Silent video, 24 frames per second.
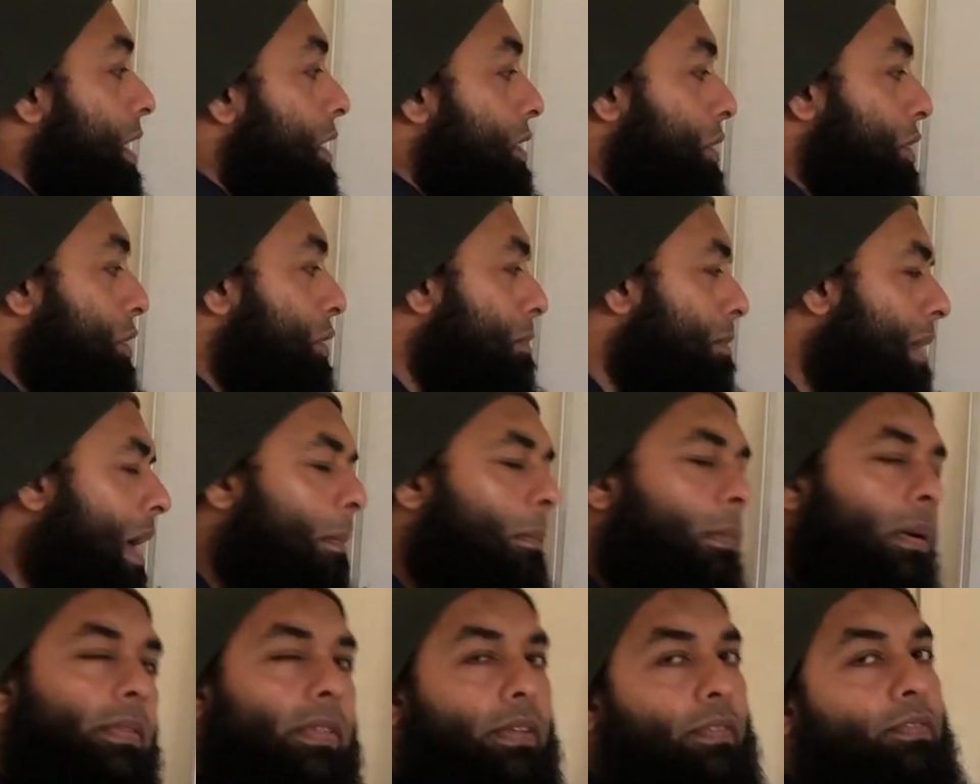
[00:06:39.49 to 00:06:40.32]
Just
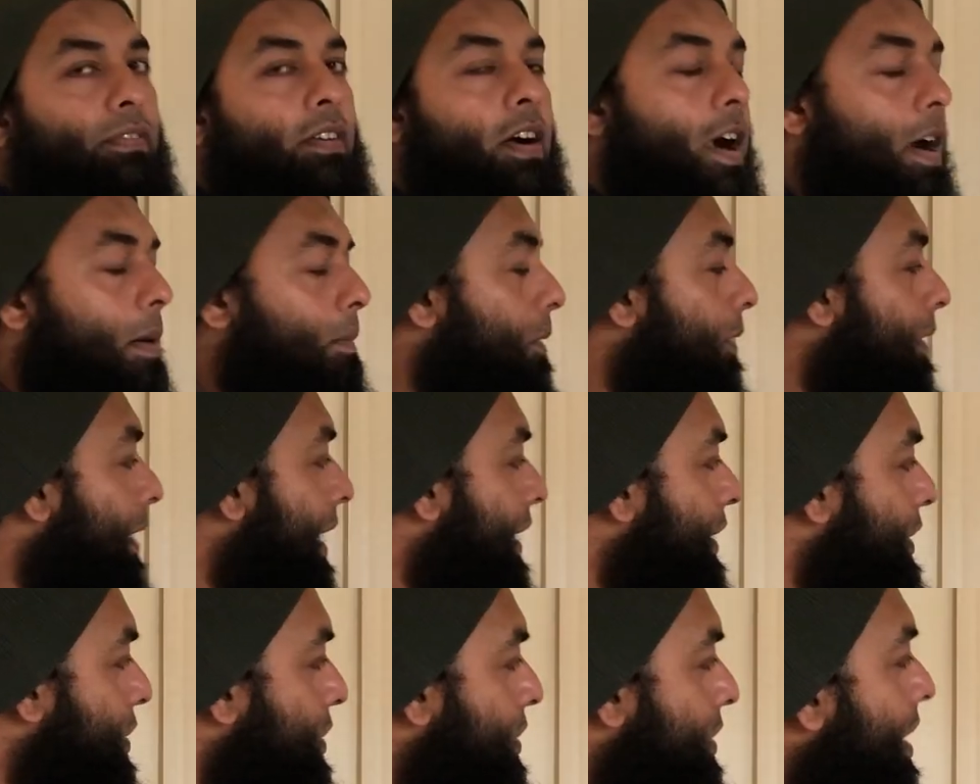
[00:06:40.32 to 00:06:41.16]
remember the formula,
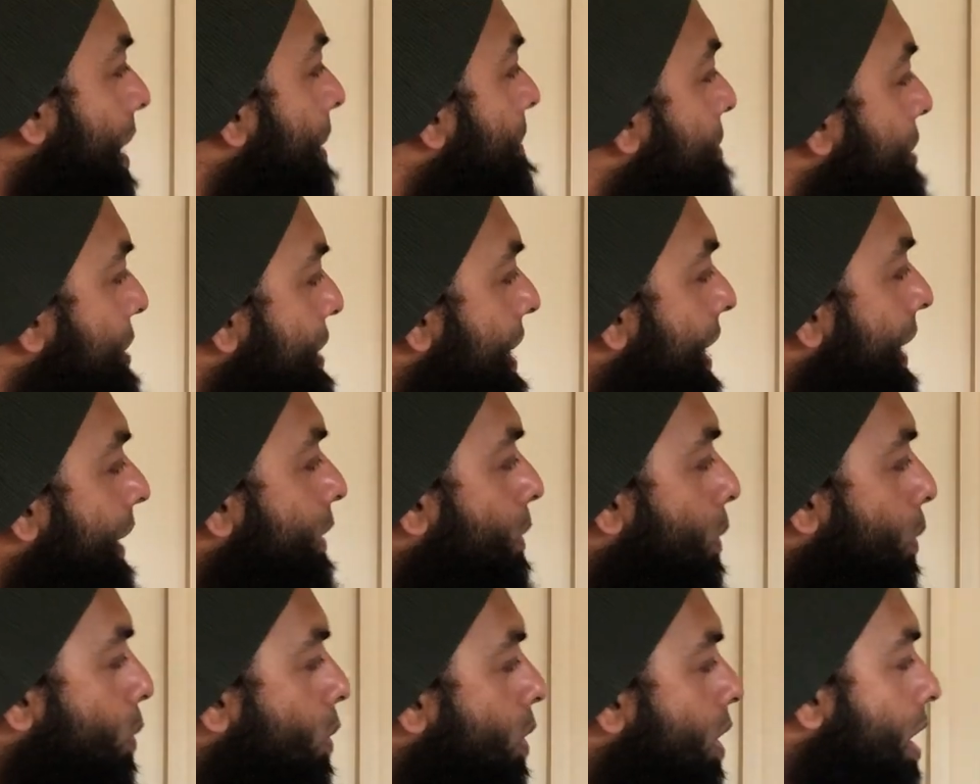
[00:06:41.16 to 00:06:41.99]
the subject,
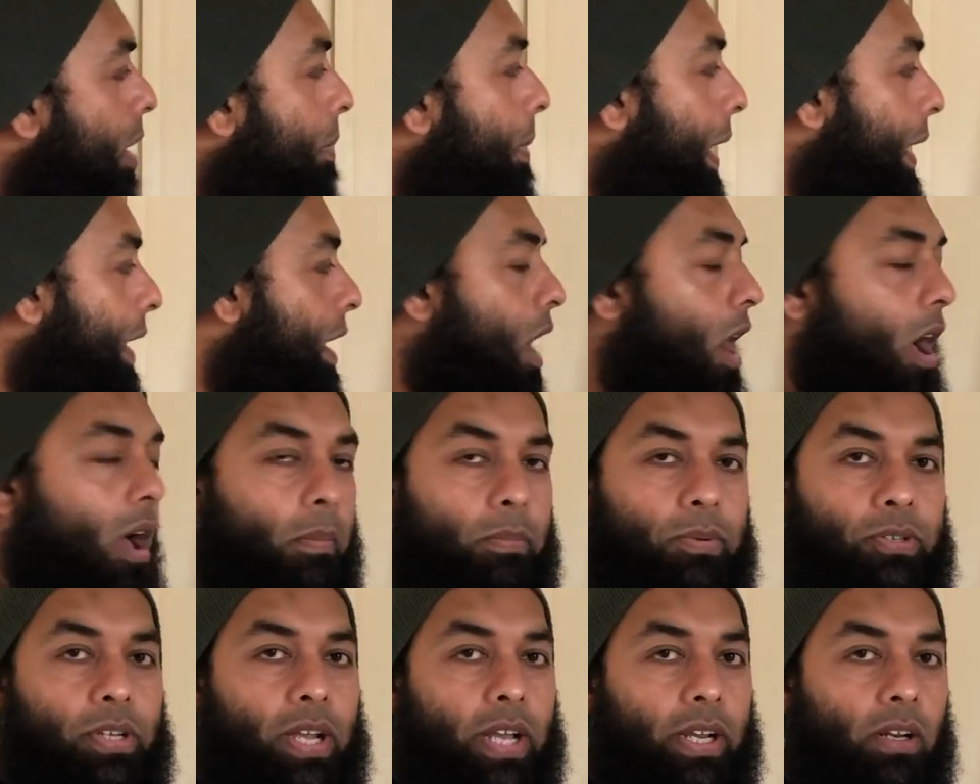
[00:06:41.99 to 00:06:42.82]
verb, and
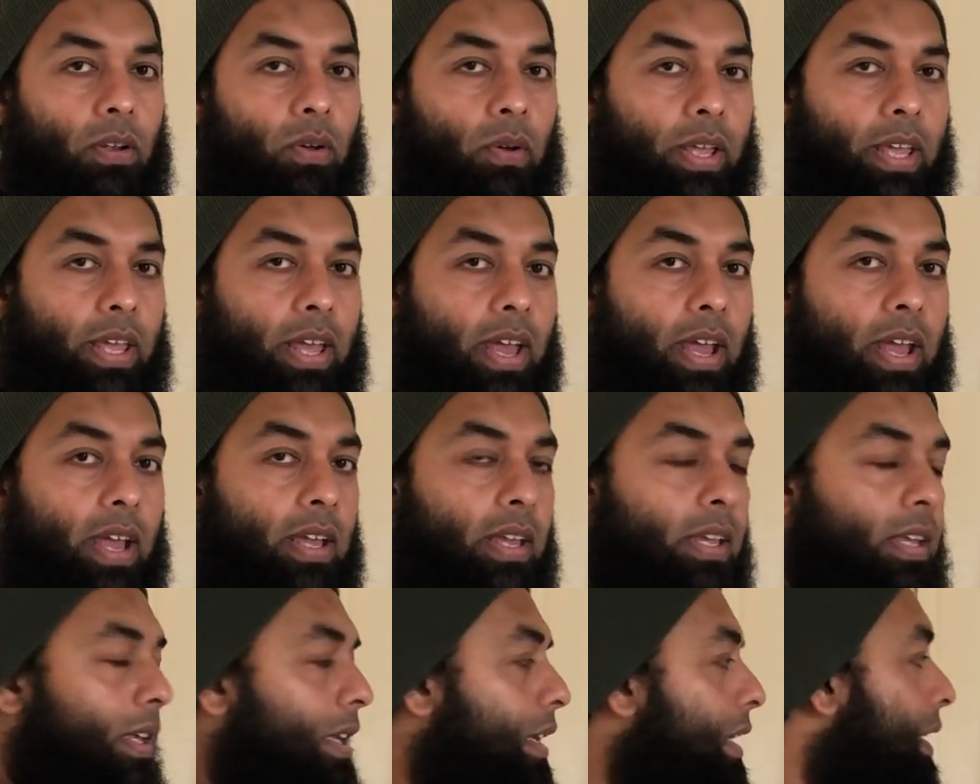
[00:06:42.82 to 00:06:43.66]
object, okay?
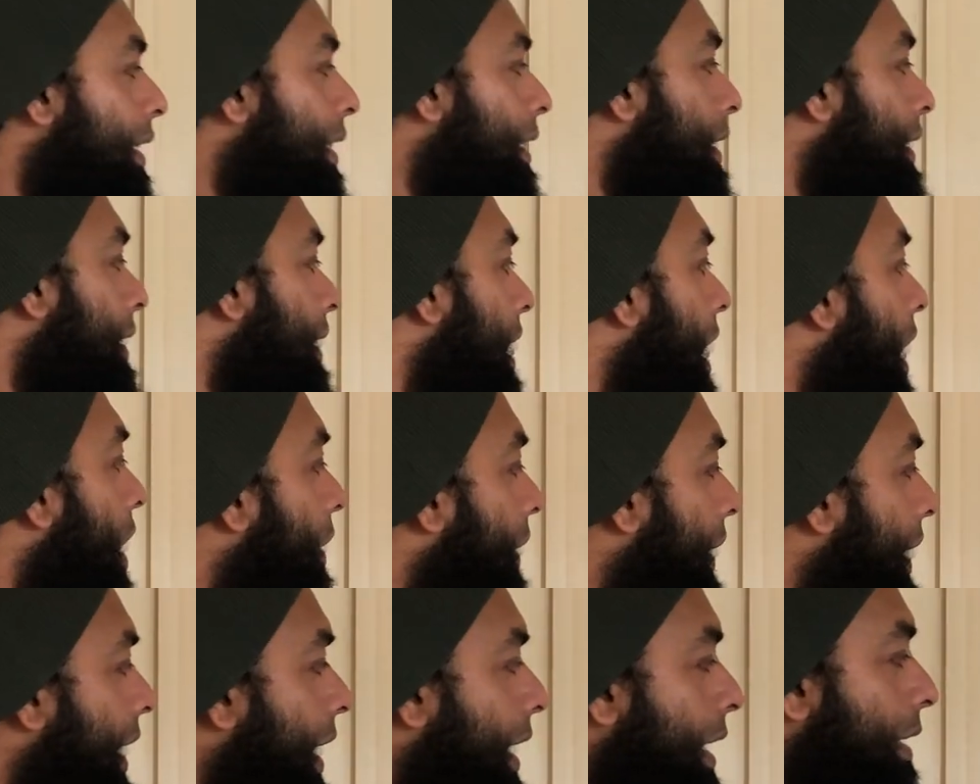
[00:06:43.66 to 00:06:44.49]

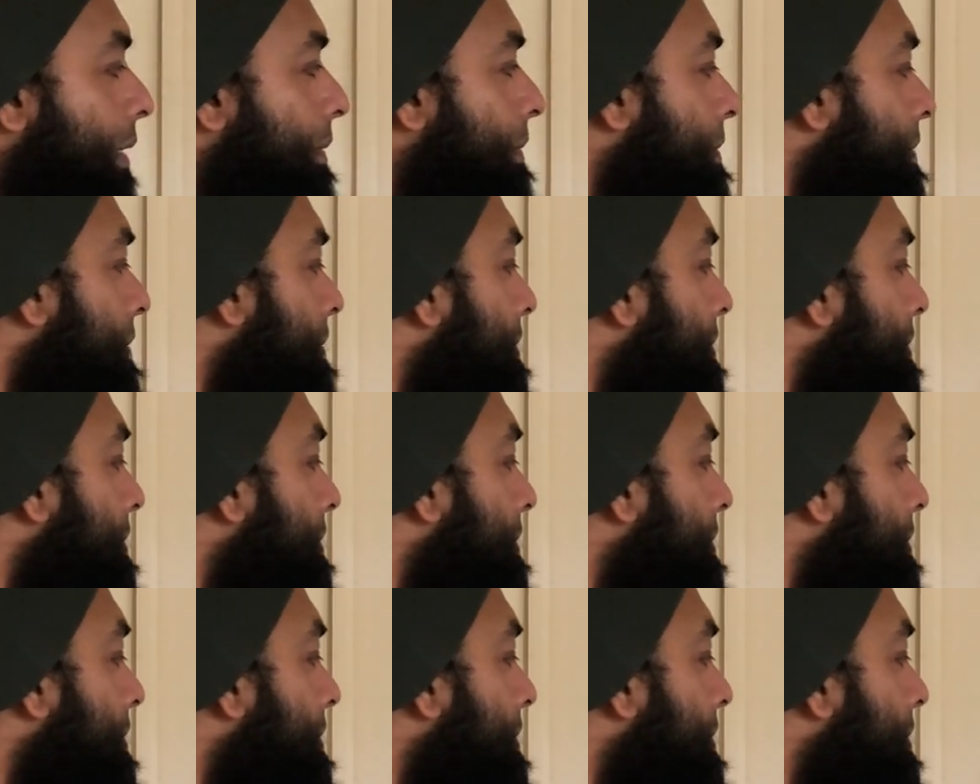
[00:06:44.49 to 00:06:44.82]
Okay?